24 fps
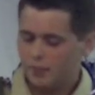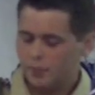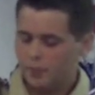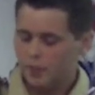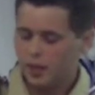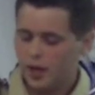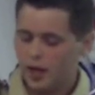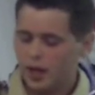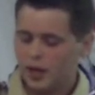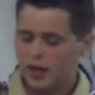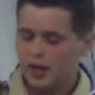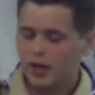
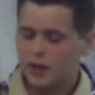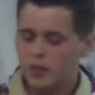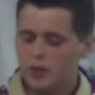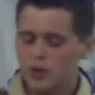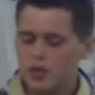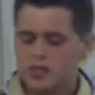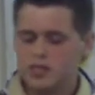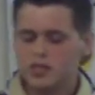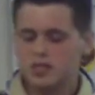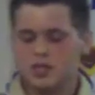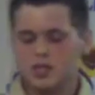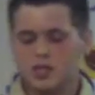But it
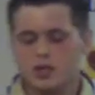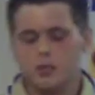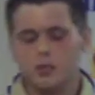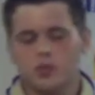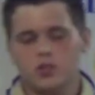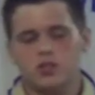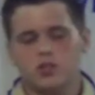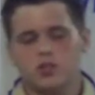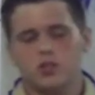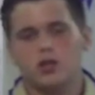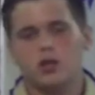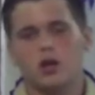was.
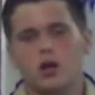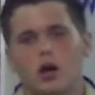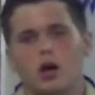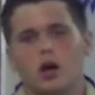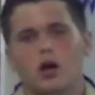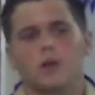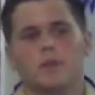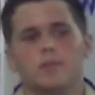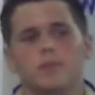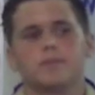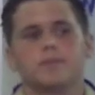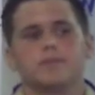
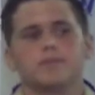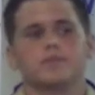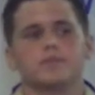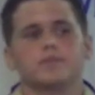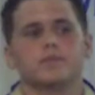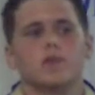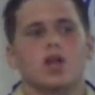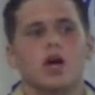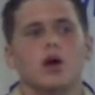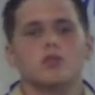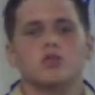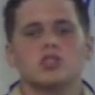
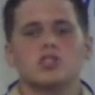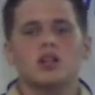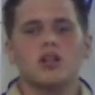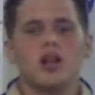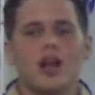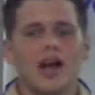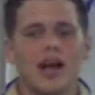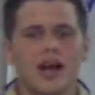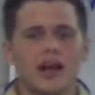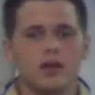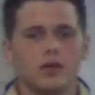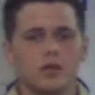I was
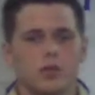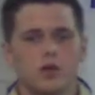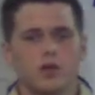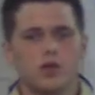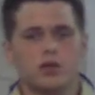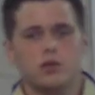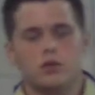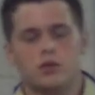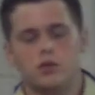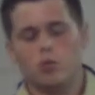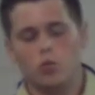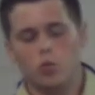glad
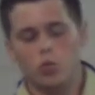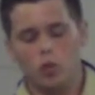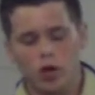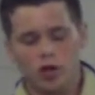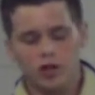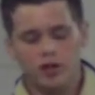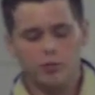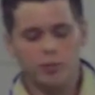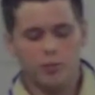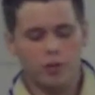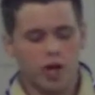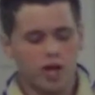with
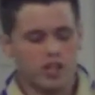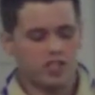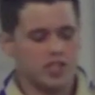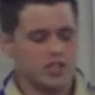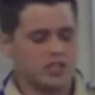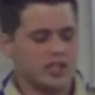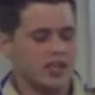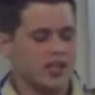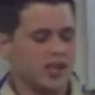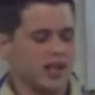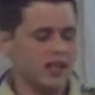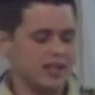the
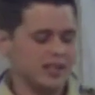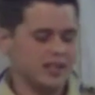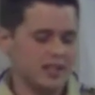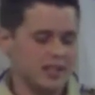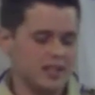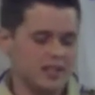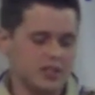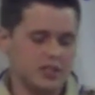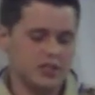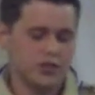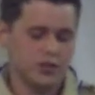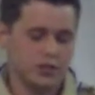project that I
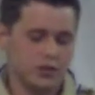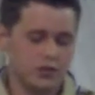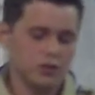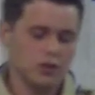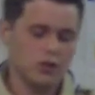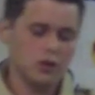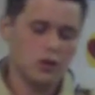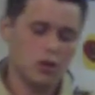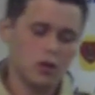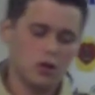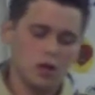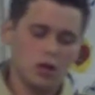did. Two,
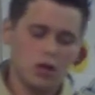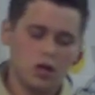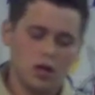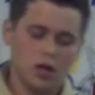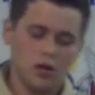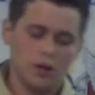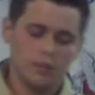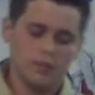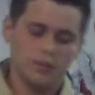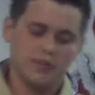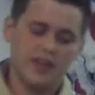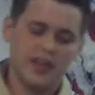
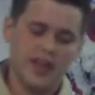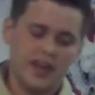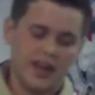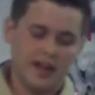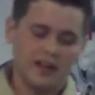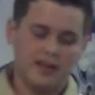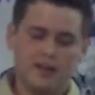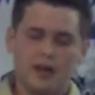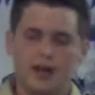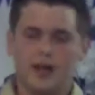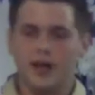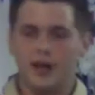
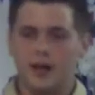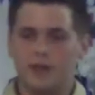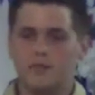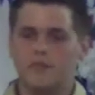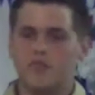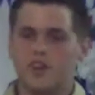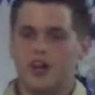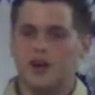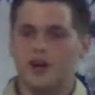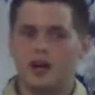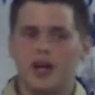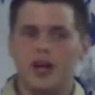that I am
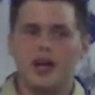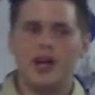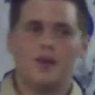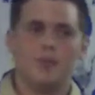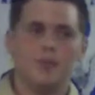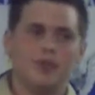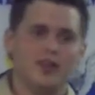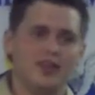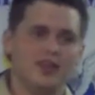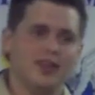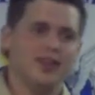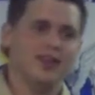very
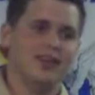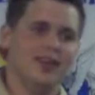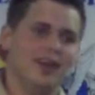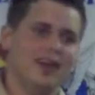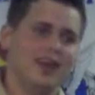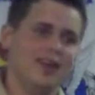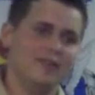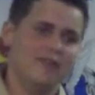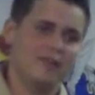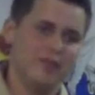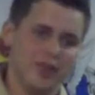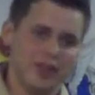happy that I
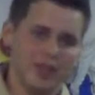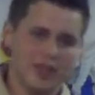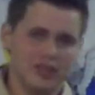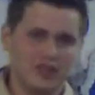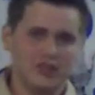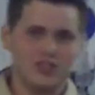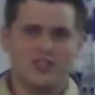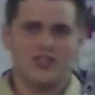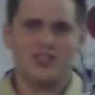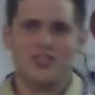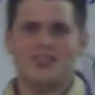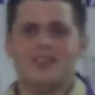have
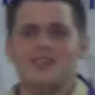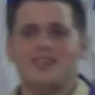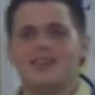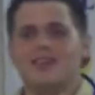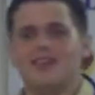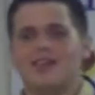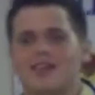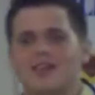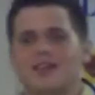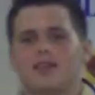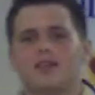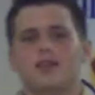finished it
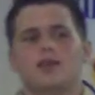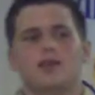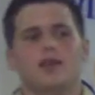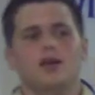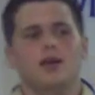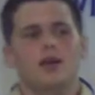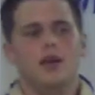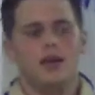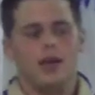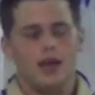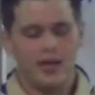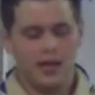
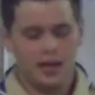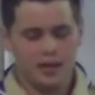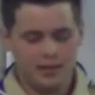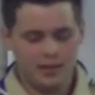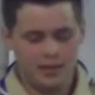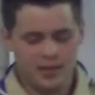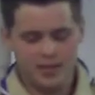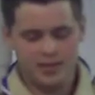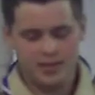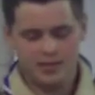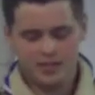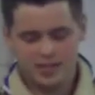and
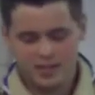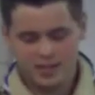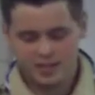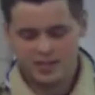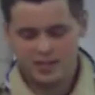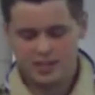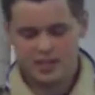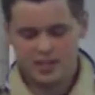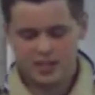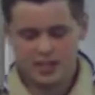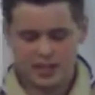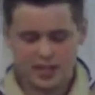did
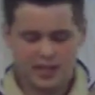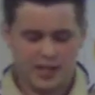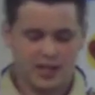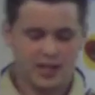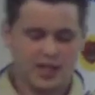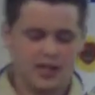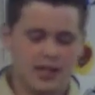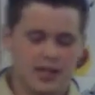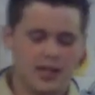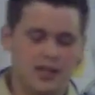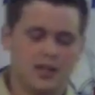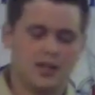succeed in
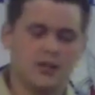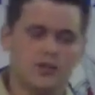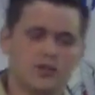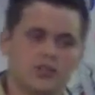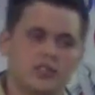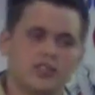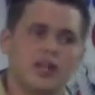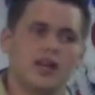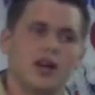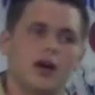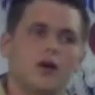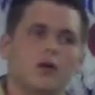getting Eagle
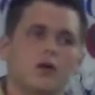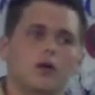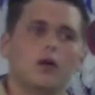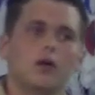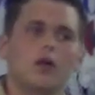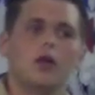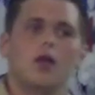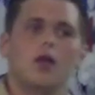Scout.